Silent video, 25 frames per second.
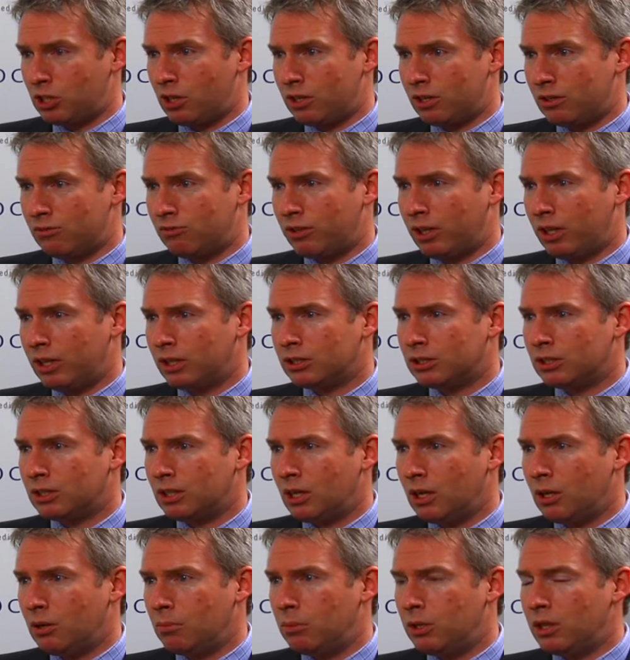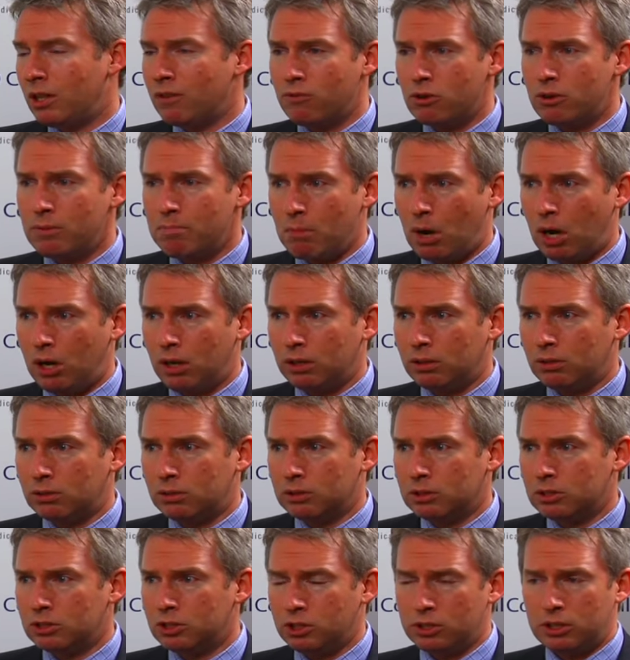side effects, but they're very
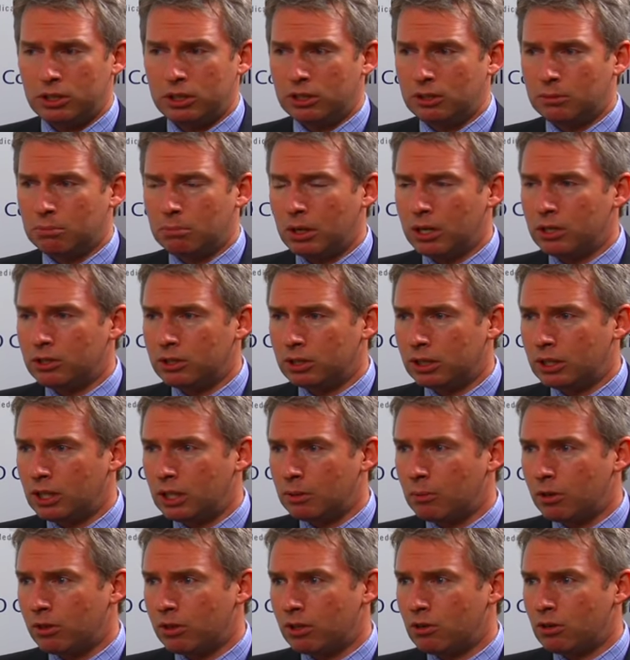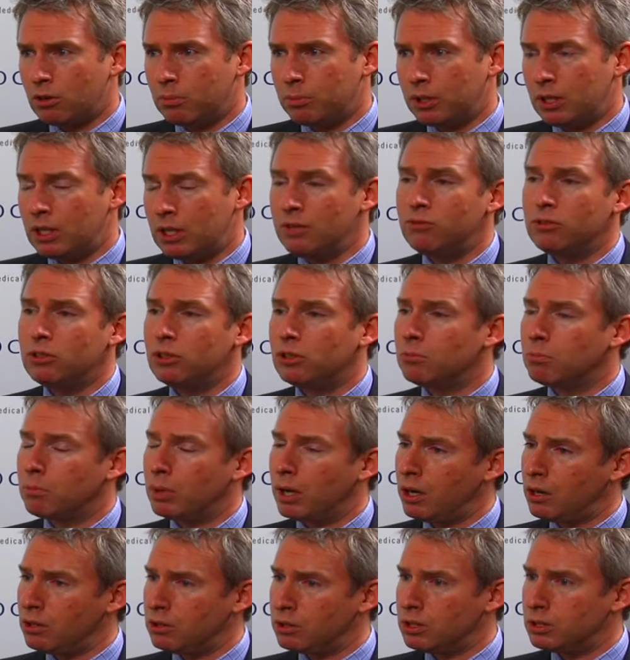mild, certainly compared to chemotherapy, even
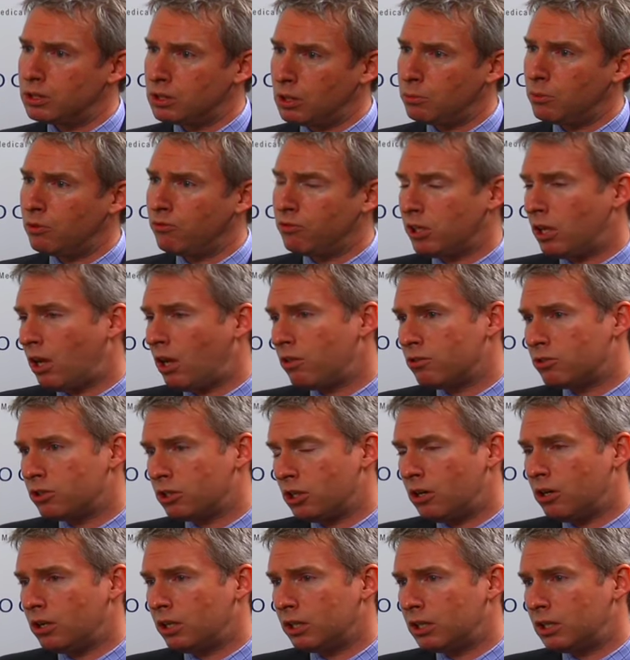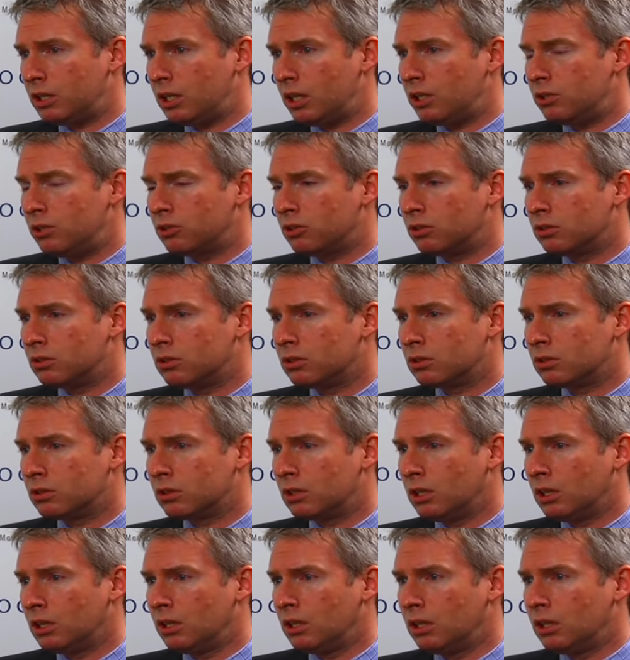compared to some of the other targeted agents.
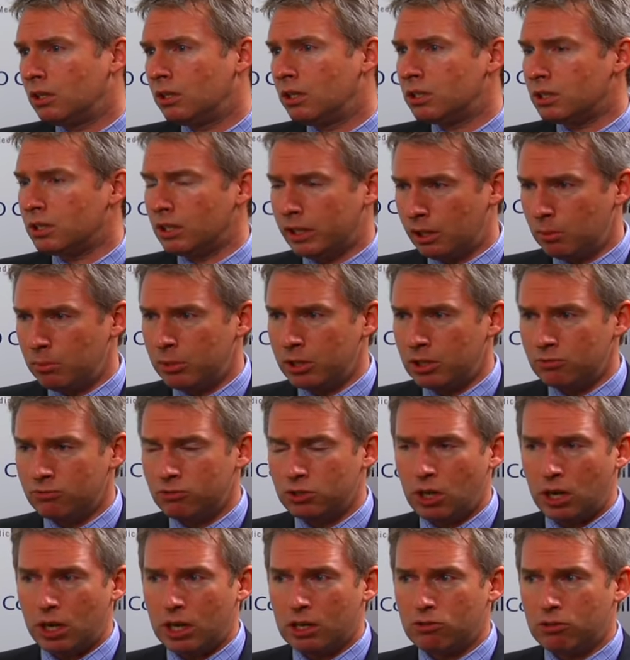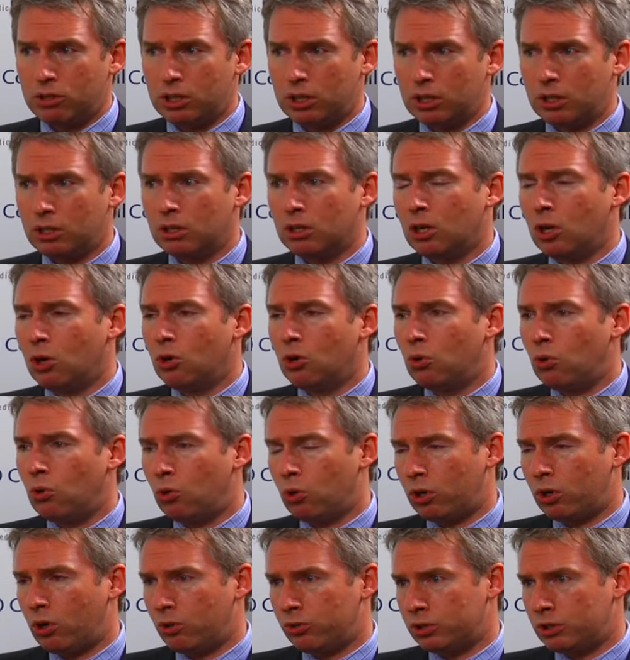There's a little bit of diarrhea
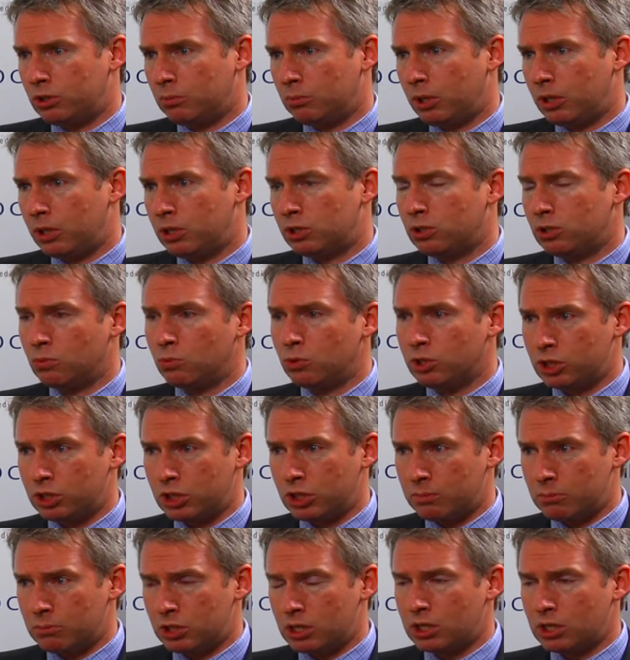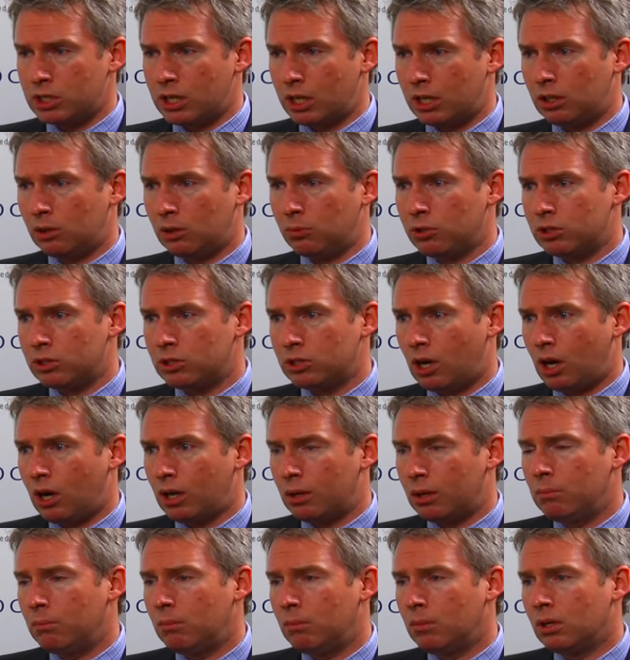or constipation, which seems to settle with
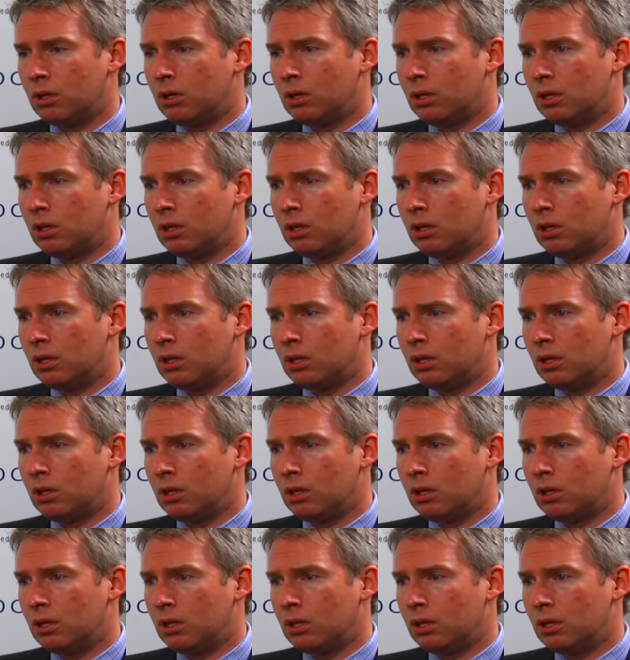time.